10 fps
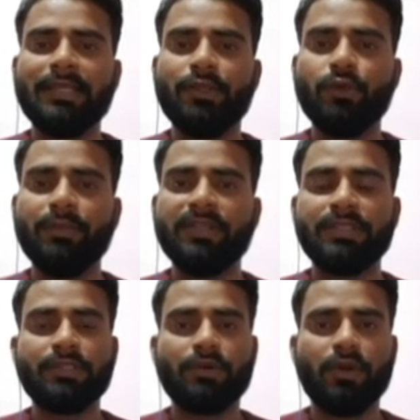humus
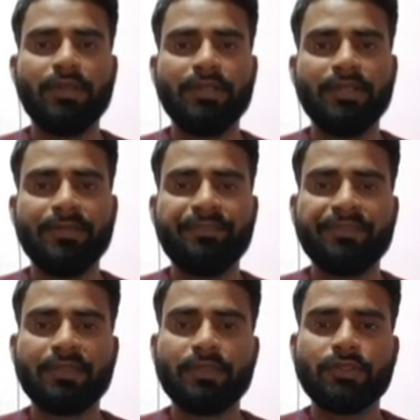is called the
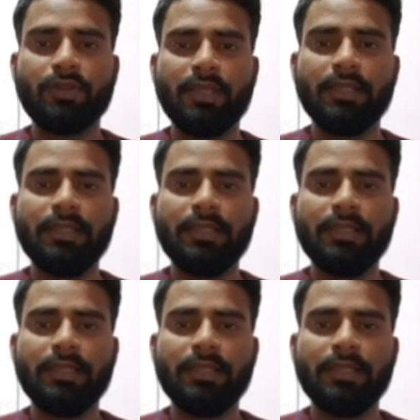soil.